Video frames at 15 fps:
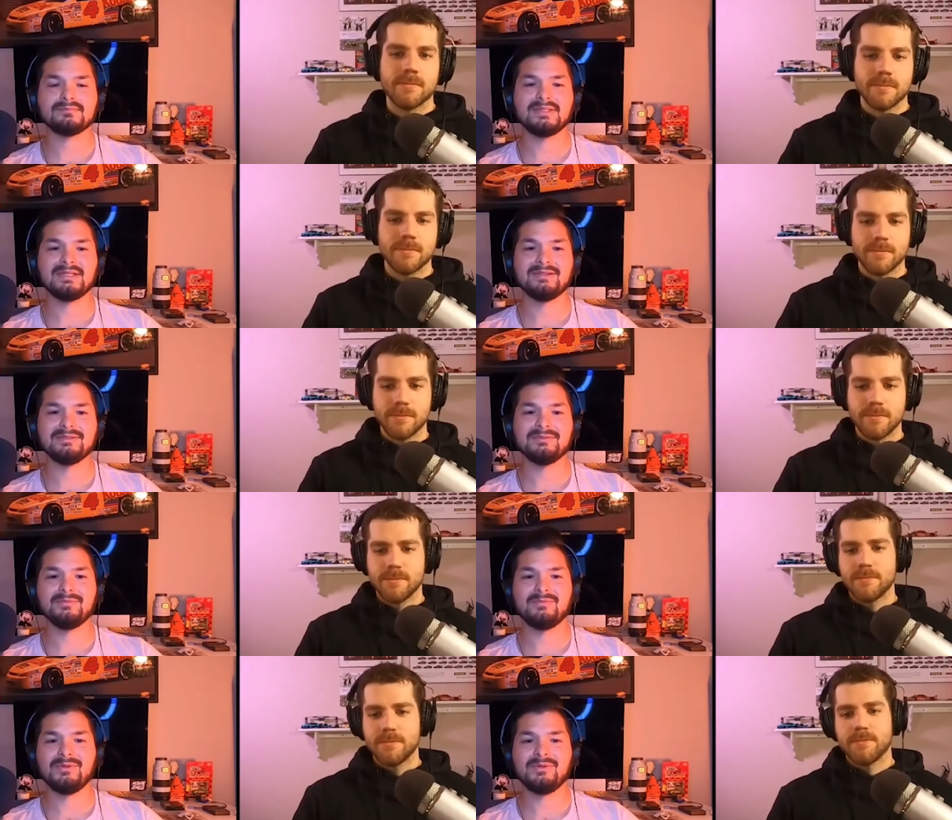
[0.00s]
Speaker 1: What do
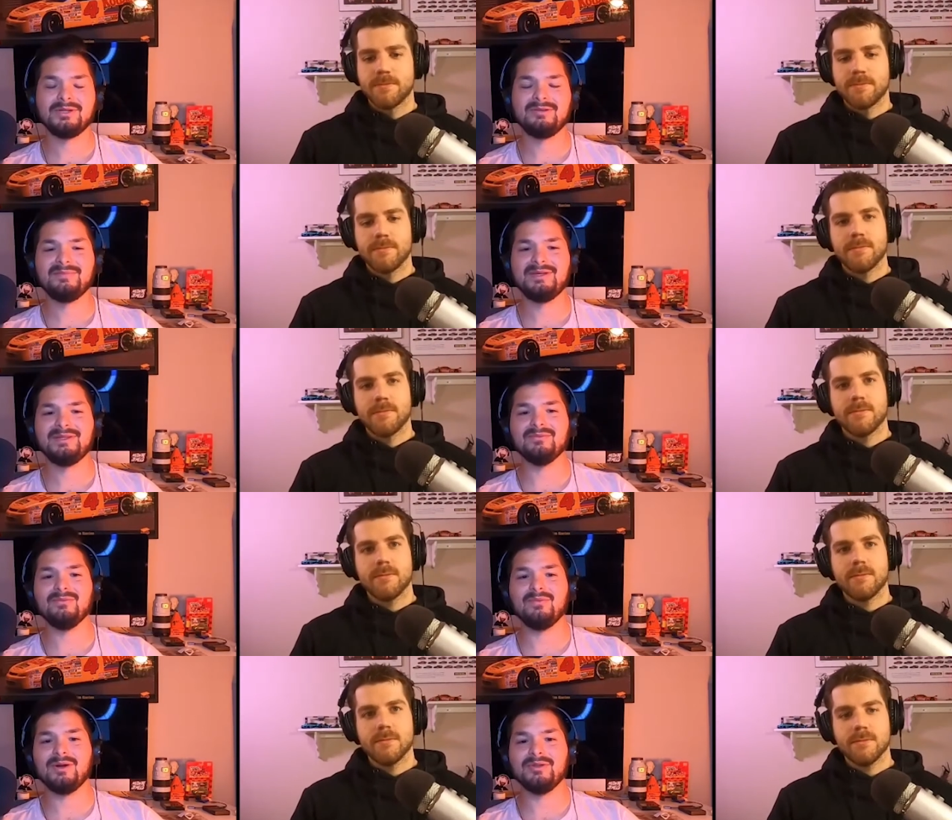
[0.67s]
you mean the
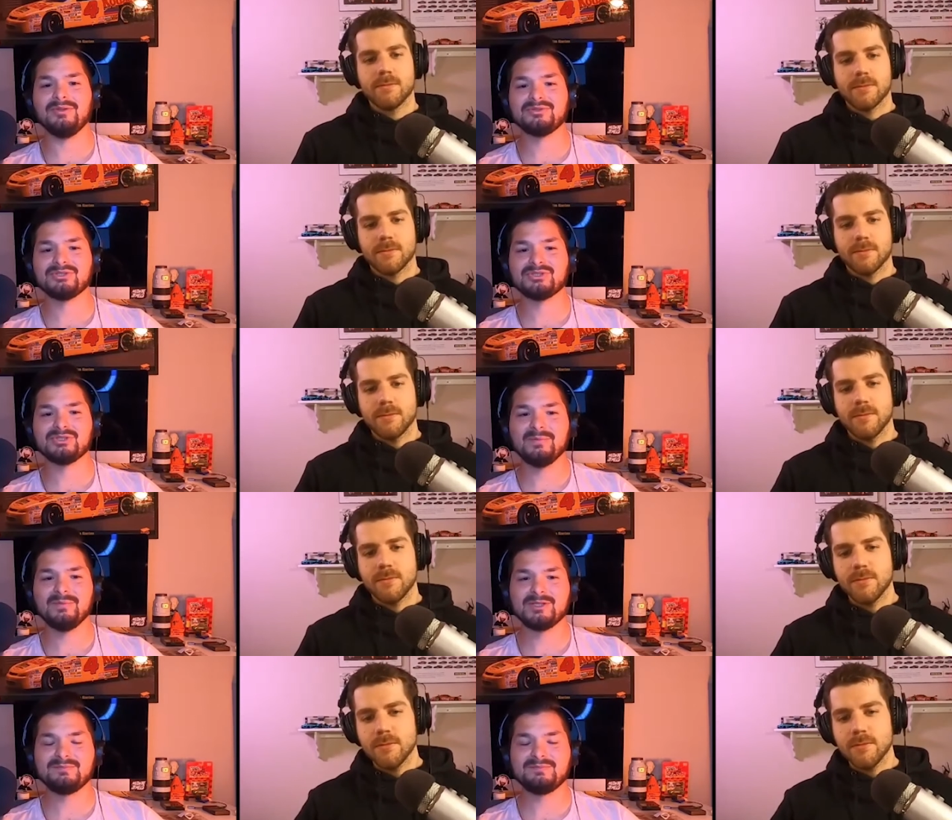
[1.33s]
wall? There's so
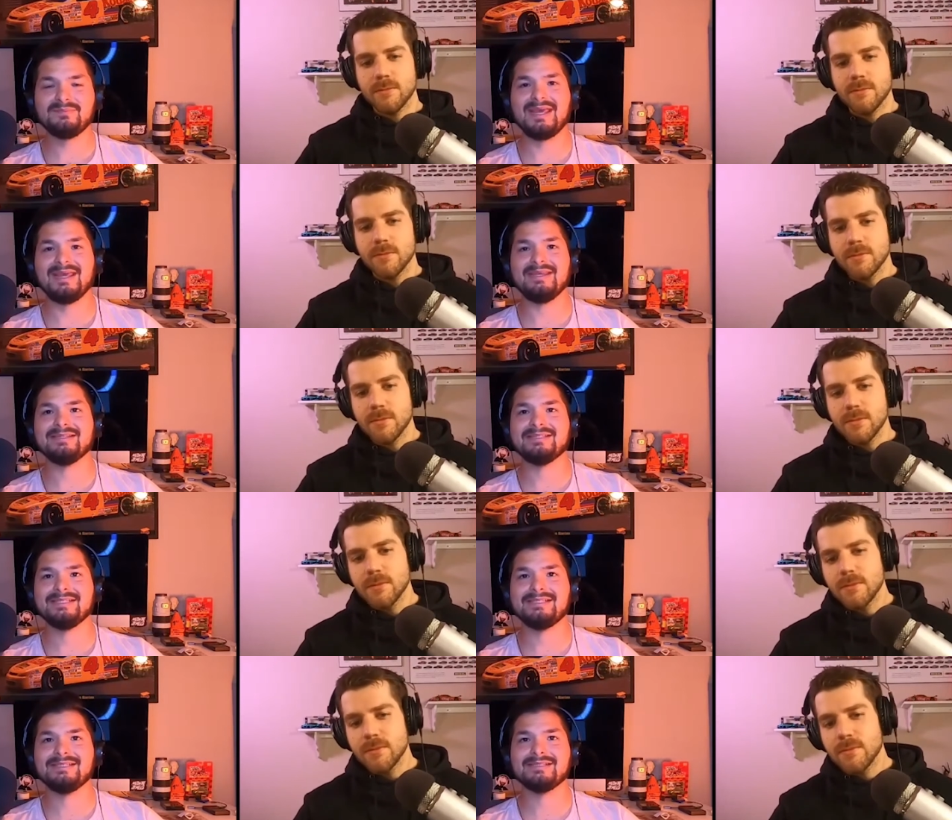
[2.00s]
much painted
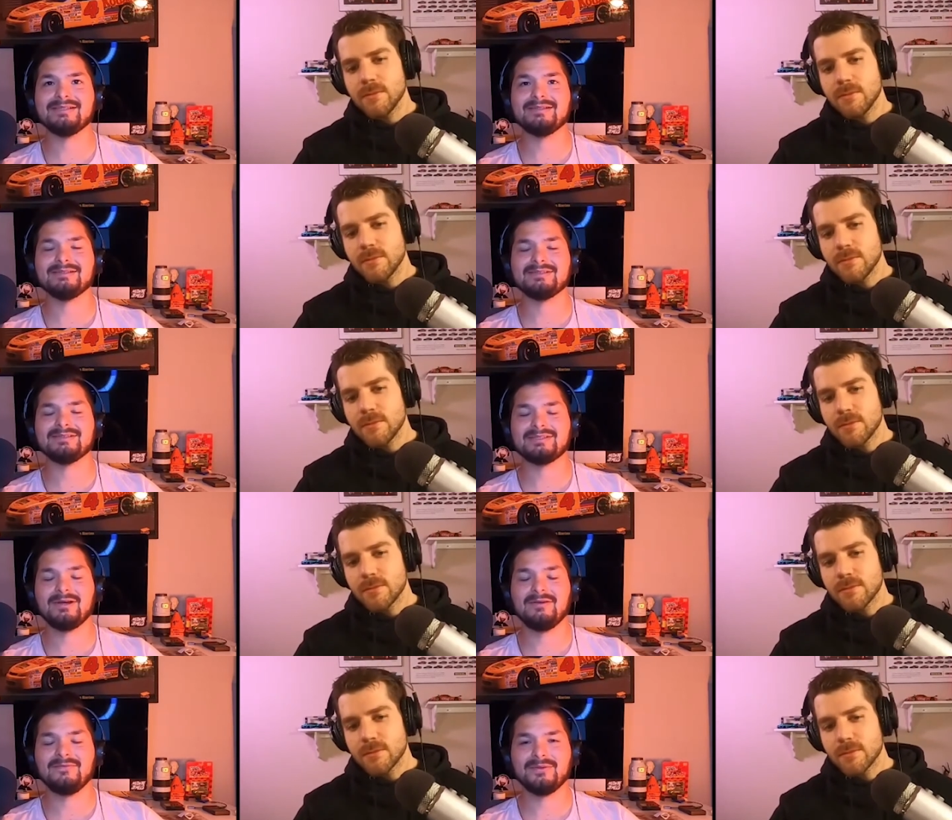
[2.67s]
stuff
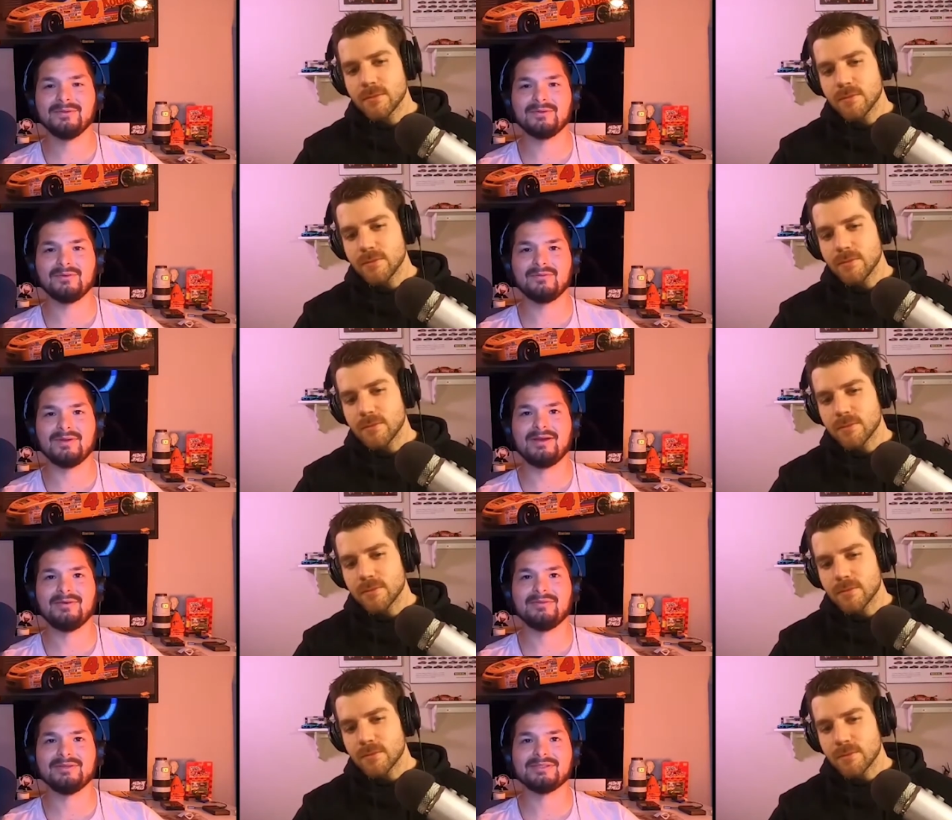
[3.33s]
on the ground.
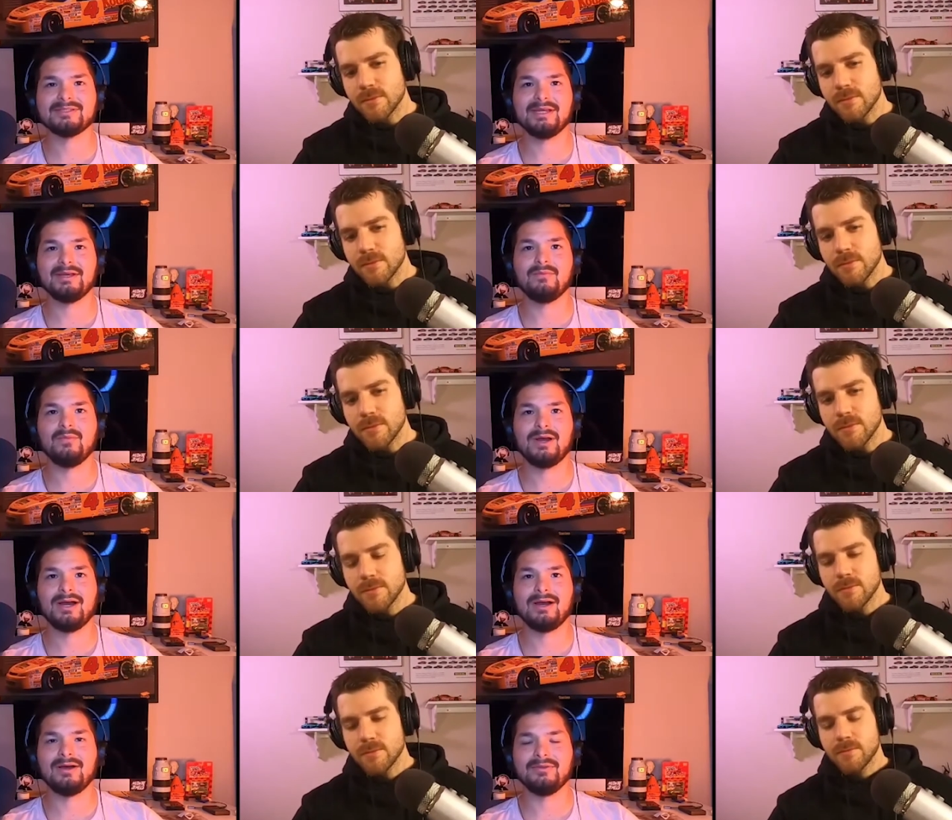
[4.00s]
It's like, wow,
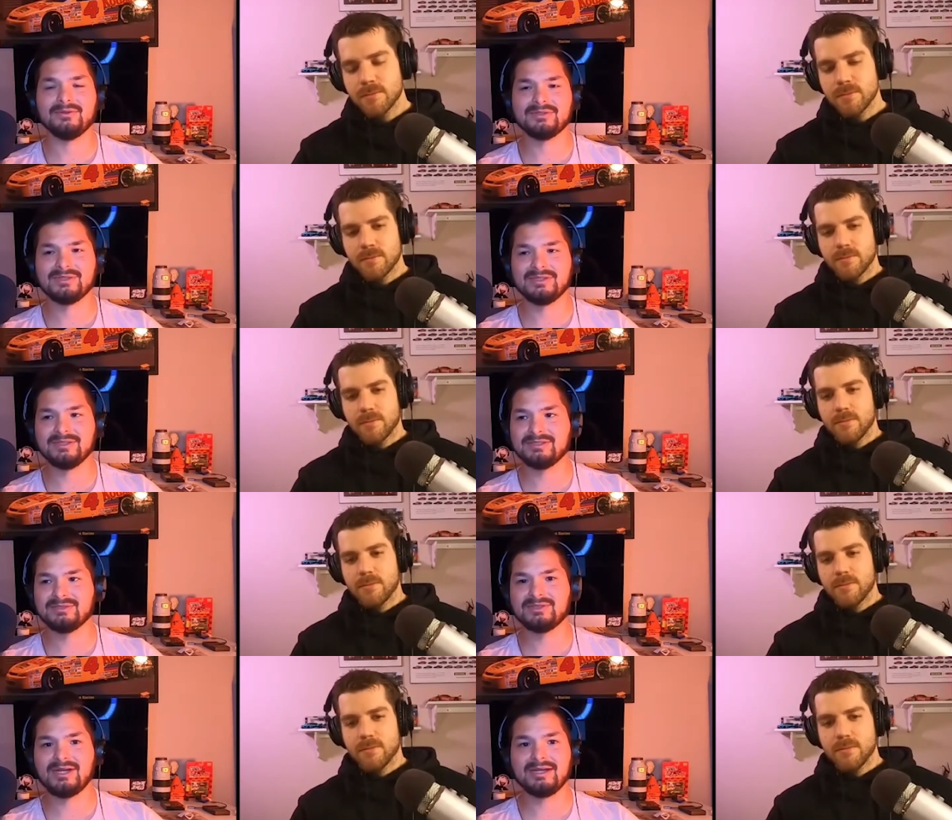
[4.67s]
there's this
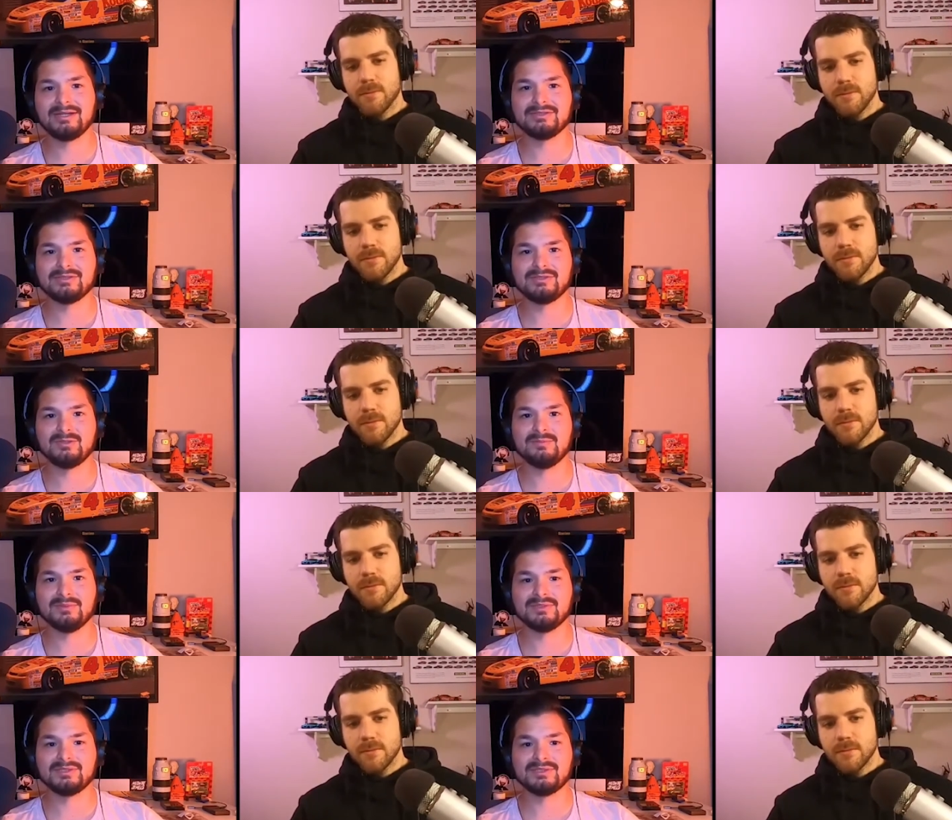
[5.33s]
track is super
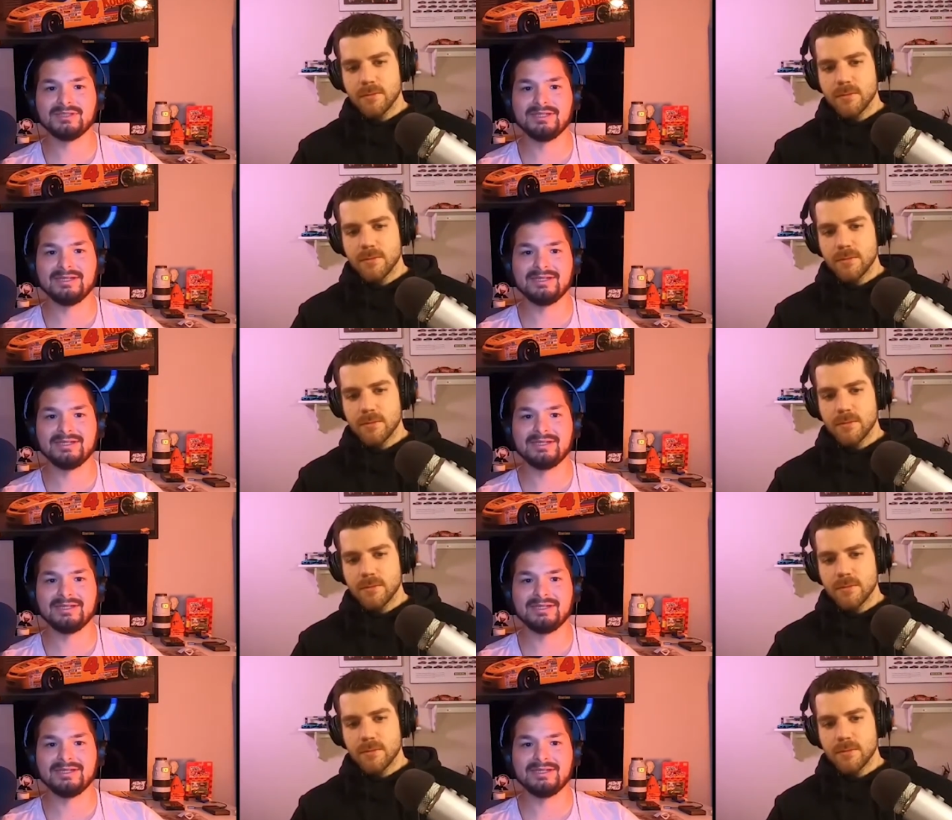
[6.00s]
slick.